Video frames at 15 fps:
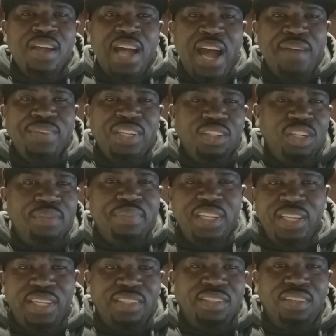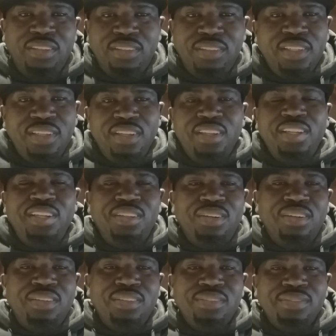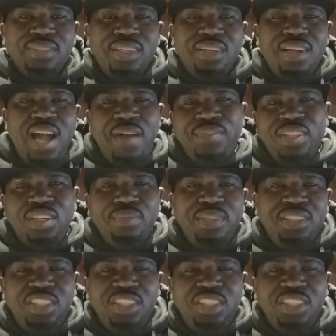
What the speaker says: having a little bit, having a little bit